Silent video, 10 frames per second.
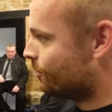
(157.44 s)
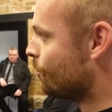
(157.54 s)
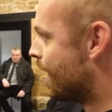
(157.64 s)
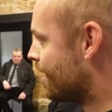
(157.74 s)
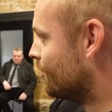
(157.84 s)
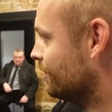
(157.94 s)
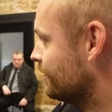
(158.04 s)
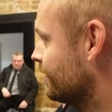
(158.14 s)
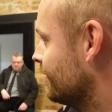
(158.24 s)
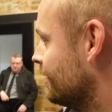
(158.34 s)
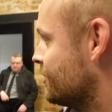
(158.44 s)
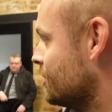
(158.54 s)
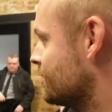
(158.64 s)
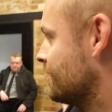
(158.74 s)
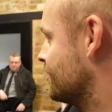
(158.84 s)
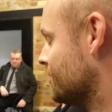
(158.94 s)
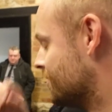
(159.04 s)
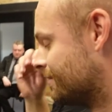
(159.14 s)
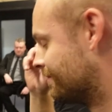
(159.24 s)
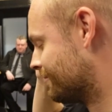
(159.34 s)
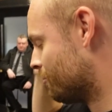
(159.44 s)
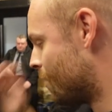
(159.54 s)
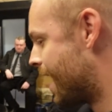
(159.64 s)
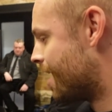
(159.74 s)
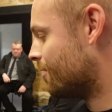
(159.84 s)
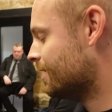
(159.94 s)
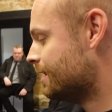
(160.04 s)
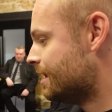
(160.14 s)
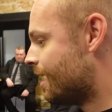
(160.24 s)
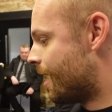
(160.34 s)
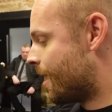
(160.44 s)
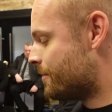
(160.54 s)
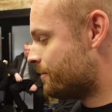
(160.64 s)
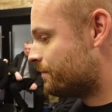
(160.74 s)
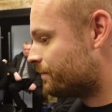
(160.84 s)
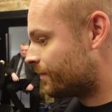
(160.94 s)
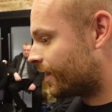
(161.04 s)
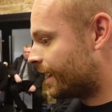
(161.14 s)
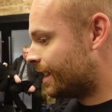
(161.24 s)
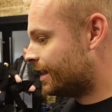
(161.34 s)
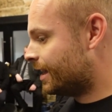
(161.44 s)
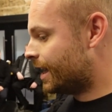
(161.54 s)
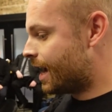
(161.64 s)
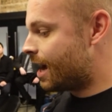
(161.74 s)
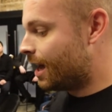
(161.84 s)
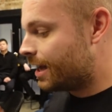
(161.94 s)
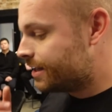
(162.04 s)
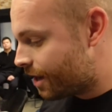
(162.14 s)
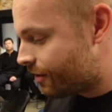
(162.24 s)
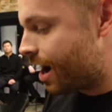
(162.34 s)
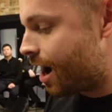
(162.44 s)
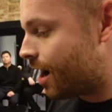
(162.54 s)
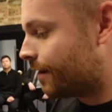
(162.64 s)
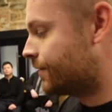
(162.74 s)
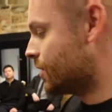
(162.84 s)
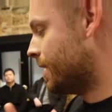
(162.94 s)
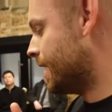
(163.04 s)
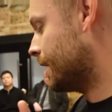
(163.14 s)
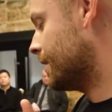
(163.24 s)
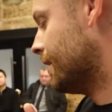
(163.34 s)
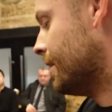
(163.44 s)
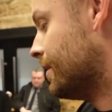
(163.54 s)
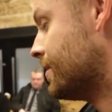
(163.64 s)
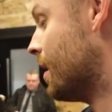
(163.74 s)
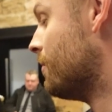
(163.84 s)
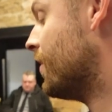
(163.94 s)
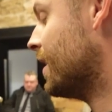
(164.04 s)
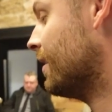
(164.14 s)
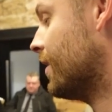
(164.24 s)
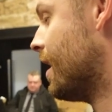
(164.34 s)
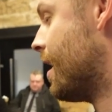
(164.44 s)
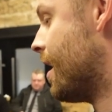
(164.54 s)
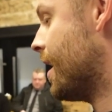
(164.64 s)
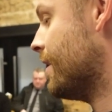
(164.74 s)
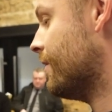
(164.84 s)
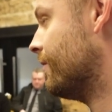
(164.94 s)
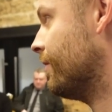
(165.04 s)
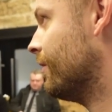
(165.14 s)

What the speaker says: wow. Just wow. A year and a half doing something that I have